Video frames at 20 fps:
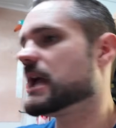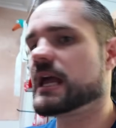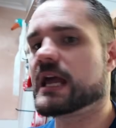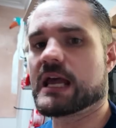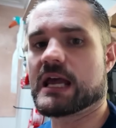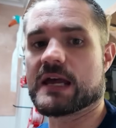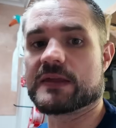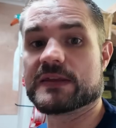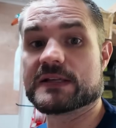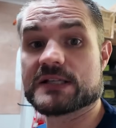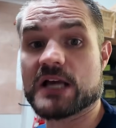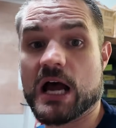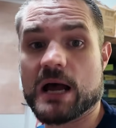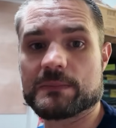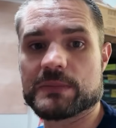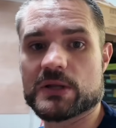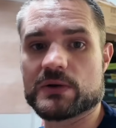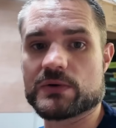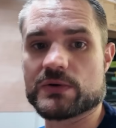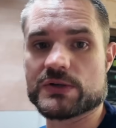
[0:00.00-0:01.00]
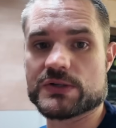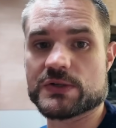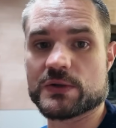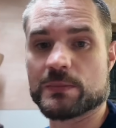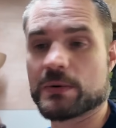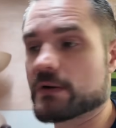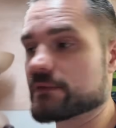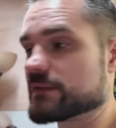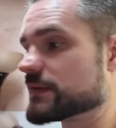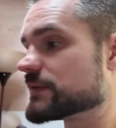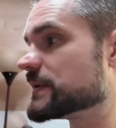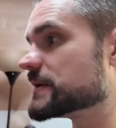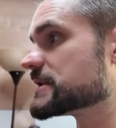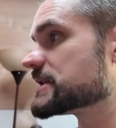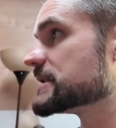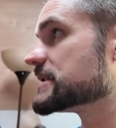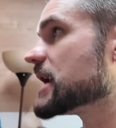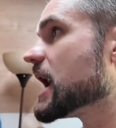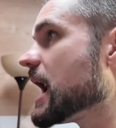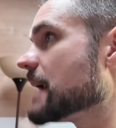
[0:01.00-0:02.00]
and the top loaders. So perfect
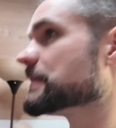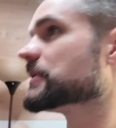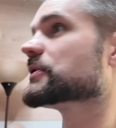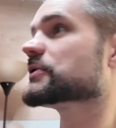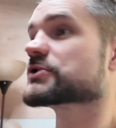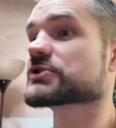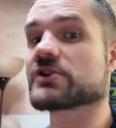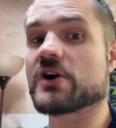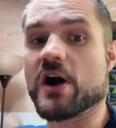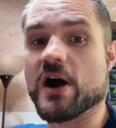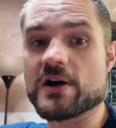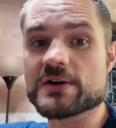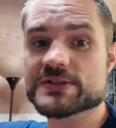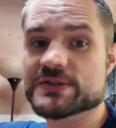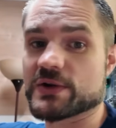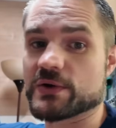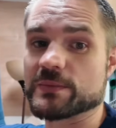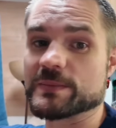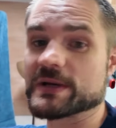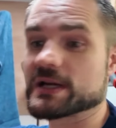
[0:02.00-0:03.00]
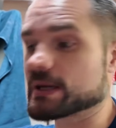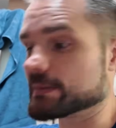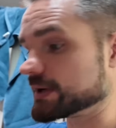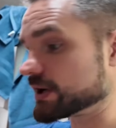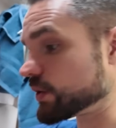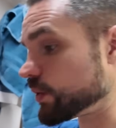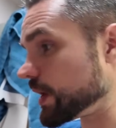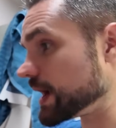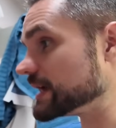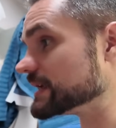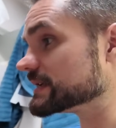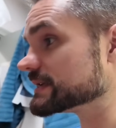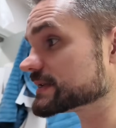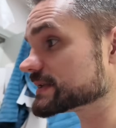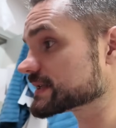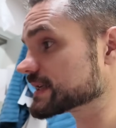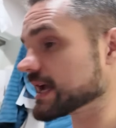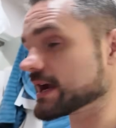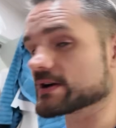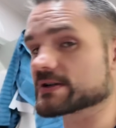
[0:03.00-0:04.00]
fits and top loaders are also becoming quite
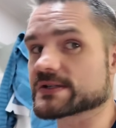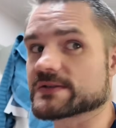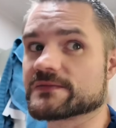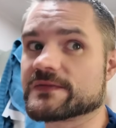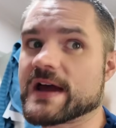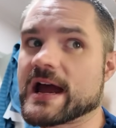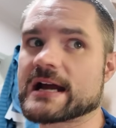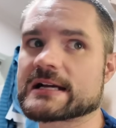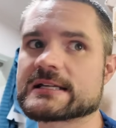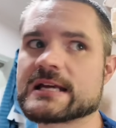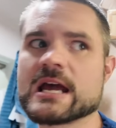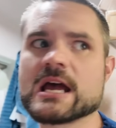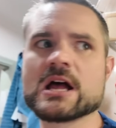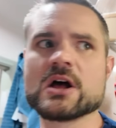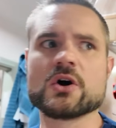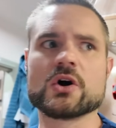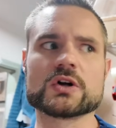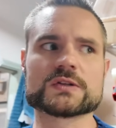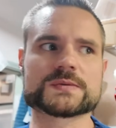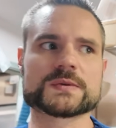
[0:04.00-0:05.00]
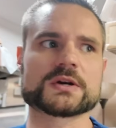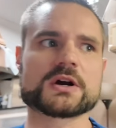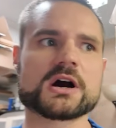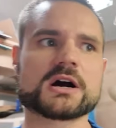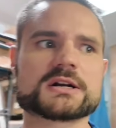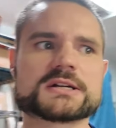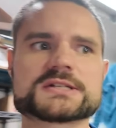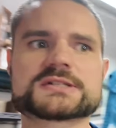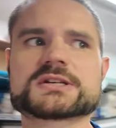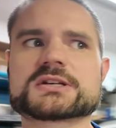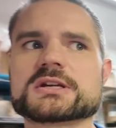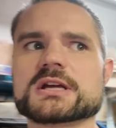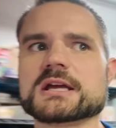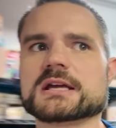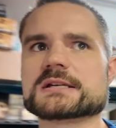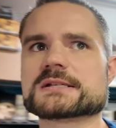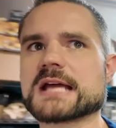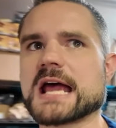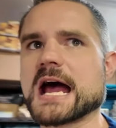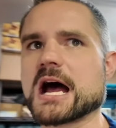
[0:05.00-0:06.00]
scarce. In fact, Ultimate Guard
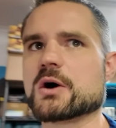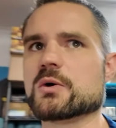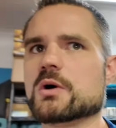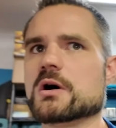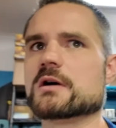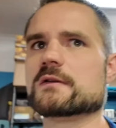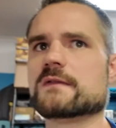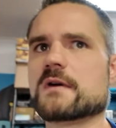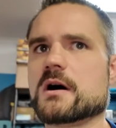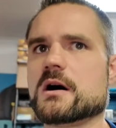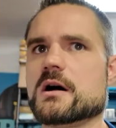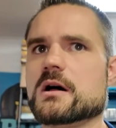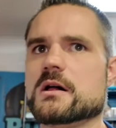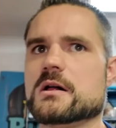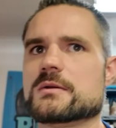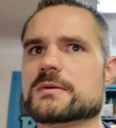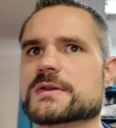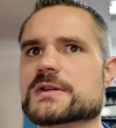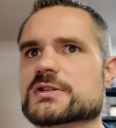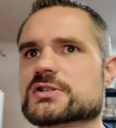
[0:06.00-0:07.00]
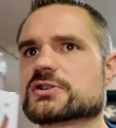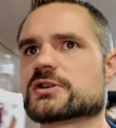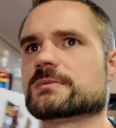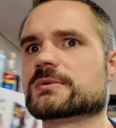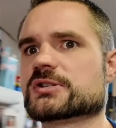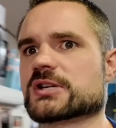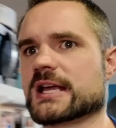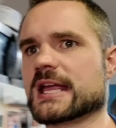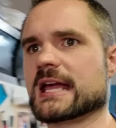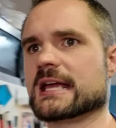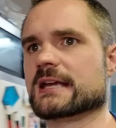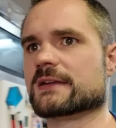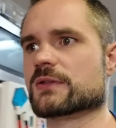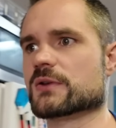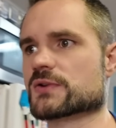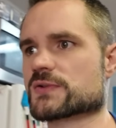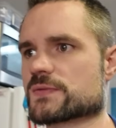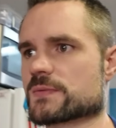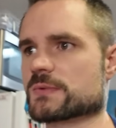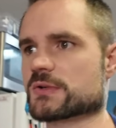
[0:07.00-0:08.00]
is out of all the distributors. I can't get
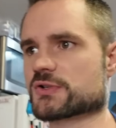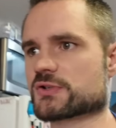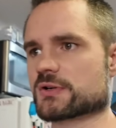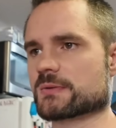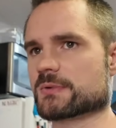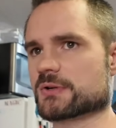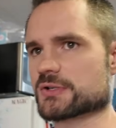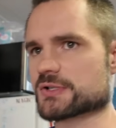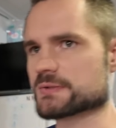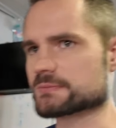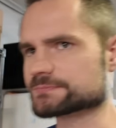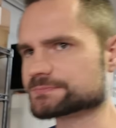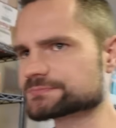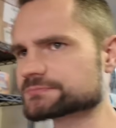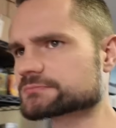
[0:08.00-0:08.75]
those from distributors